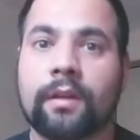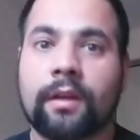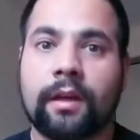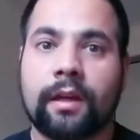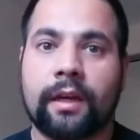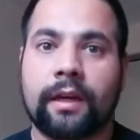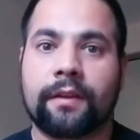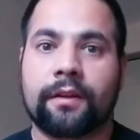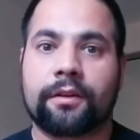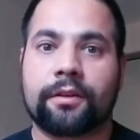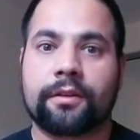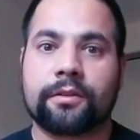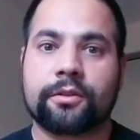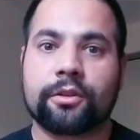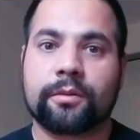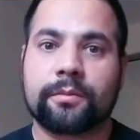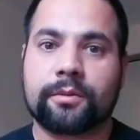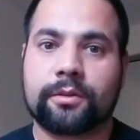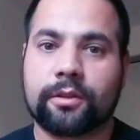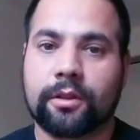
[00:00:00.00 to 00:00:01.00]
Hey there,
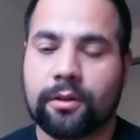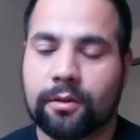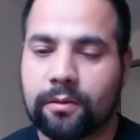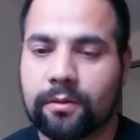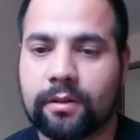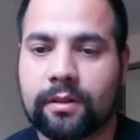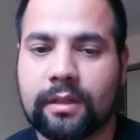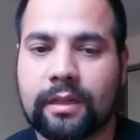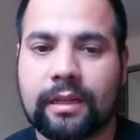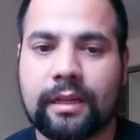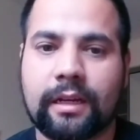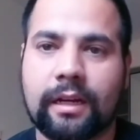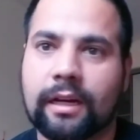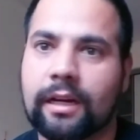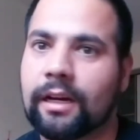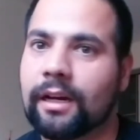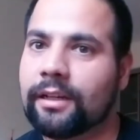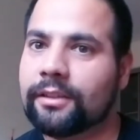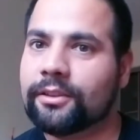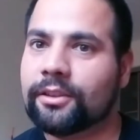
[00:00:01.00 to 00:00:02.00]
YouTube. So,
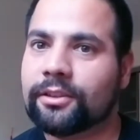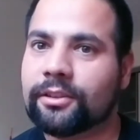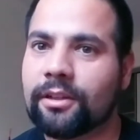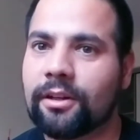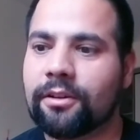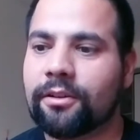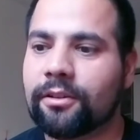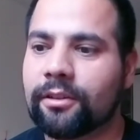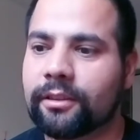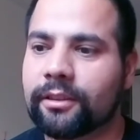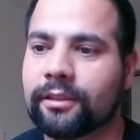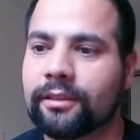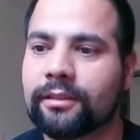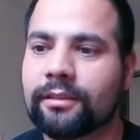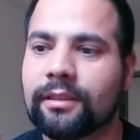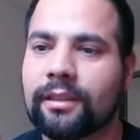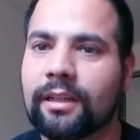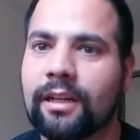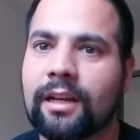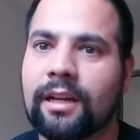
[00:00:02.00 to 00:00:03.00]
as you saw earlier,
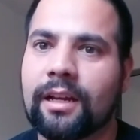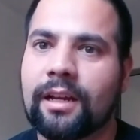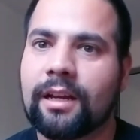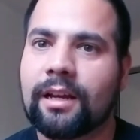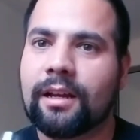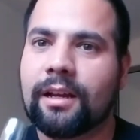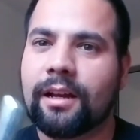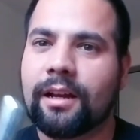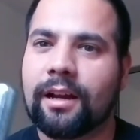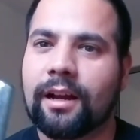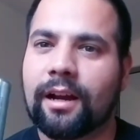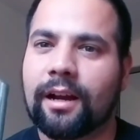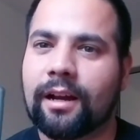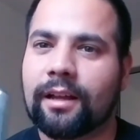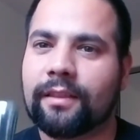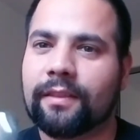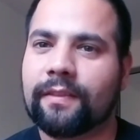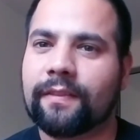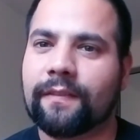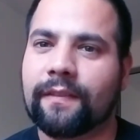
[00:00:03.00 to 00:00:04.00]

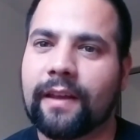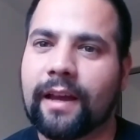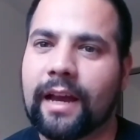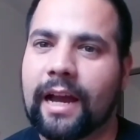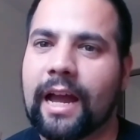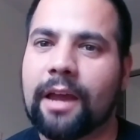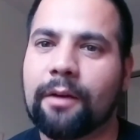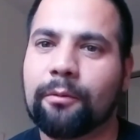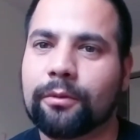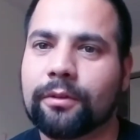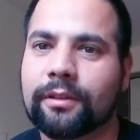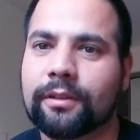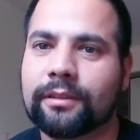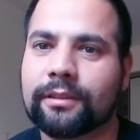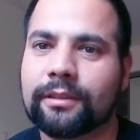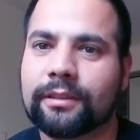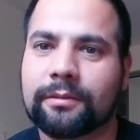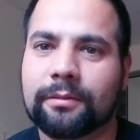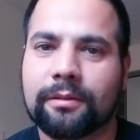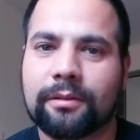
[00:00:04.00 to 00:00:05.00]
I
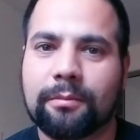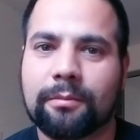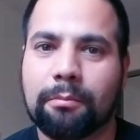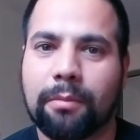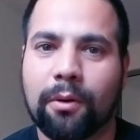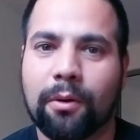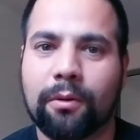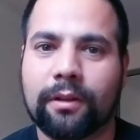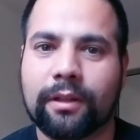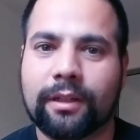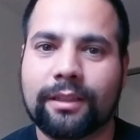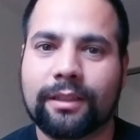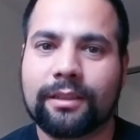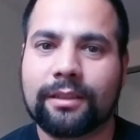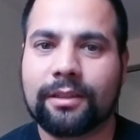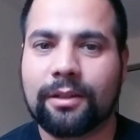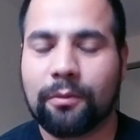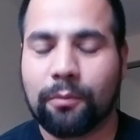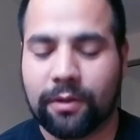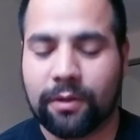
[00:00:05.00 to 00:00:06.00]
was bowling
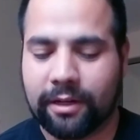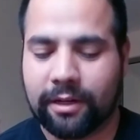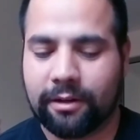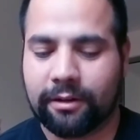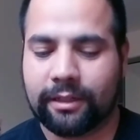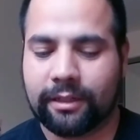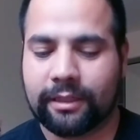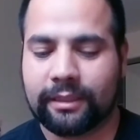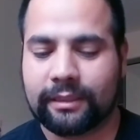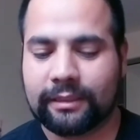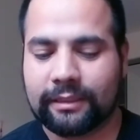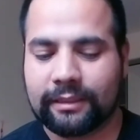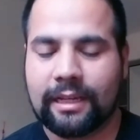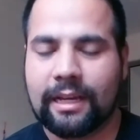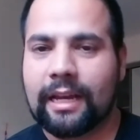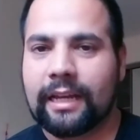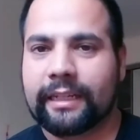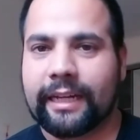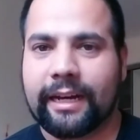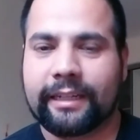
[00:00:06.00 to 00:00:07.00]
with air guns.
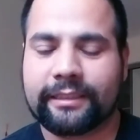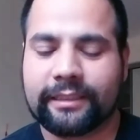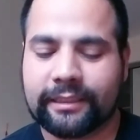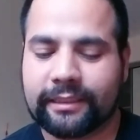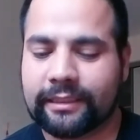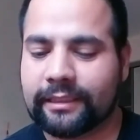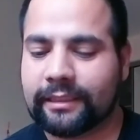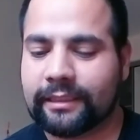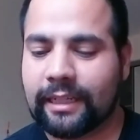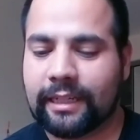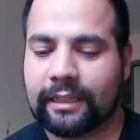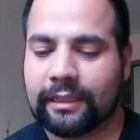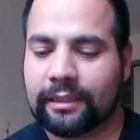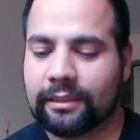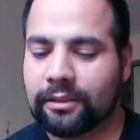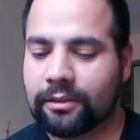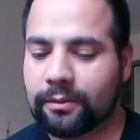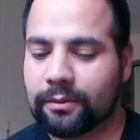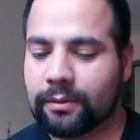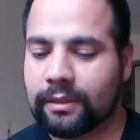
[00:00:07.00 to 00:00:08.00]
Now, I just decided to
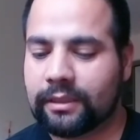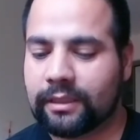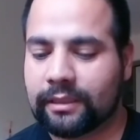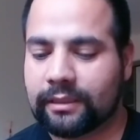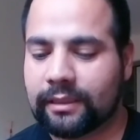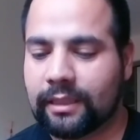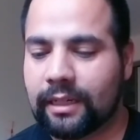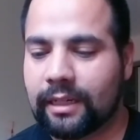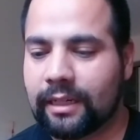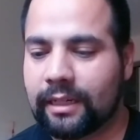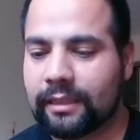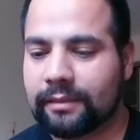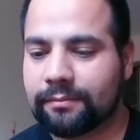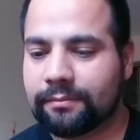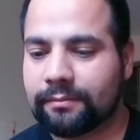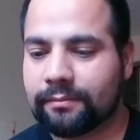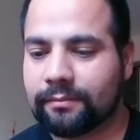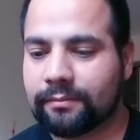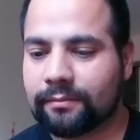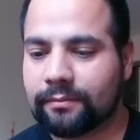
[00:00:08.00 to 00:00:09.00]
do this because,
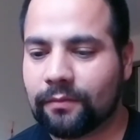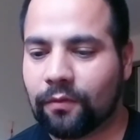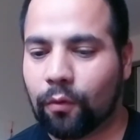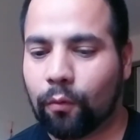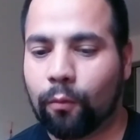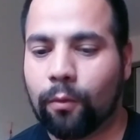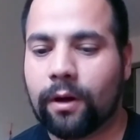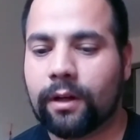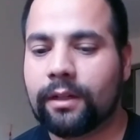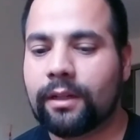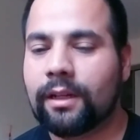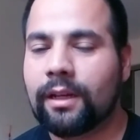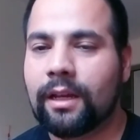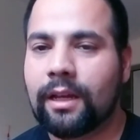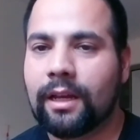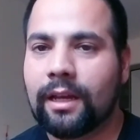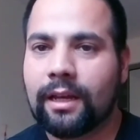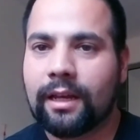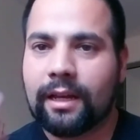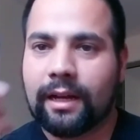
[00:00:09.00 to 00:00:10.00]
for one,
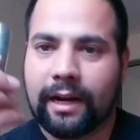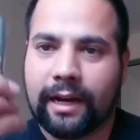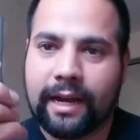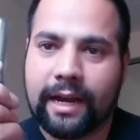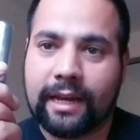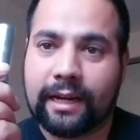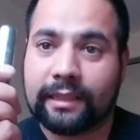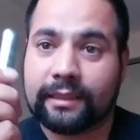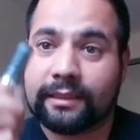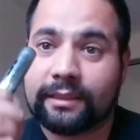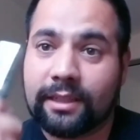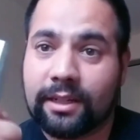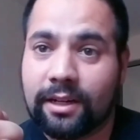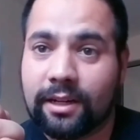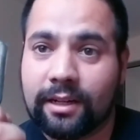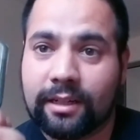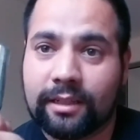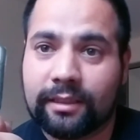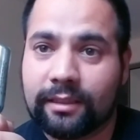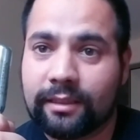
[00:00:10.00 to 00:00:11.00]
I had a
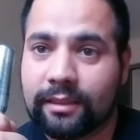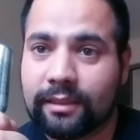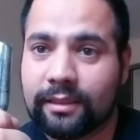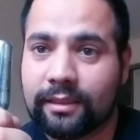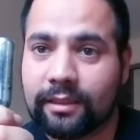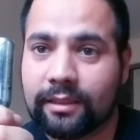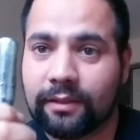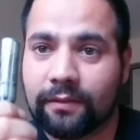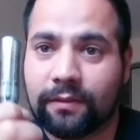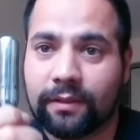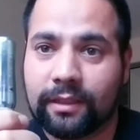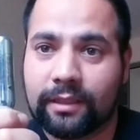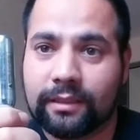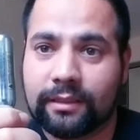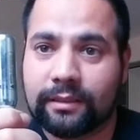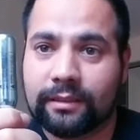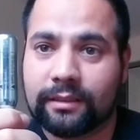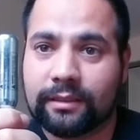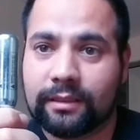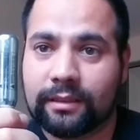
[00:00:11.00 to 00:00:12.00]
ton of
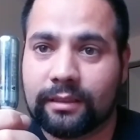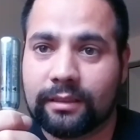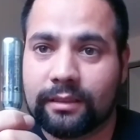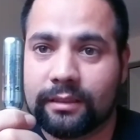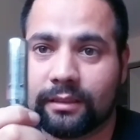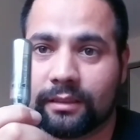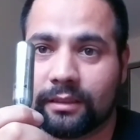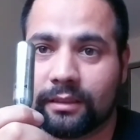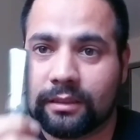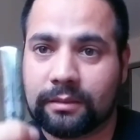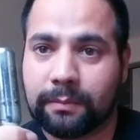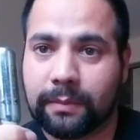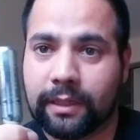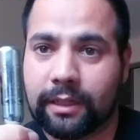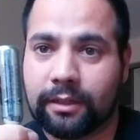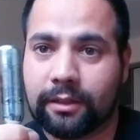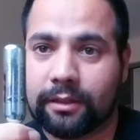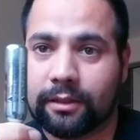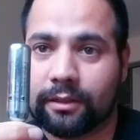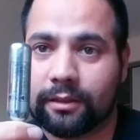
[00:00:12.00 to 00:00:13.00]
these
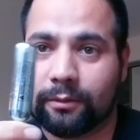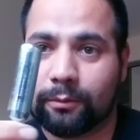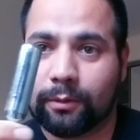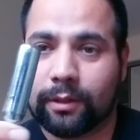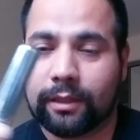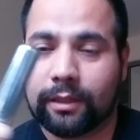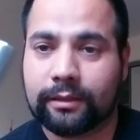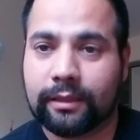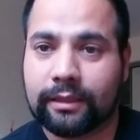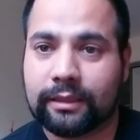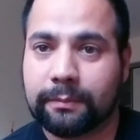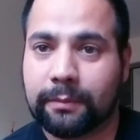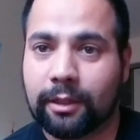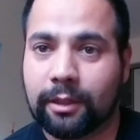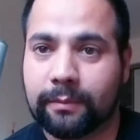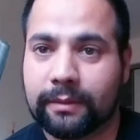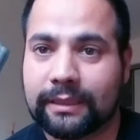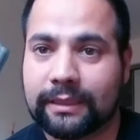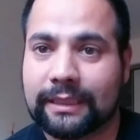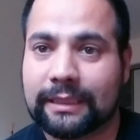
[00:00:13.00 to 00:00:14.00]
spare, well, not
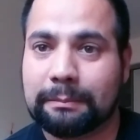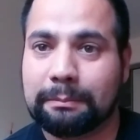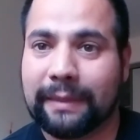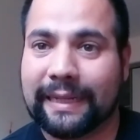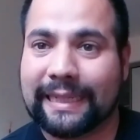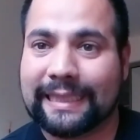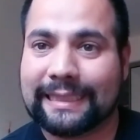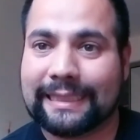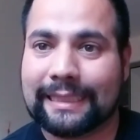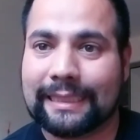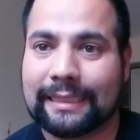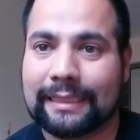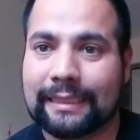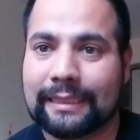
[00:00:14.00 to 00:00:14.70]
spare, but spent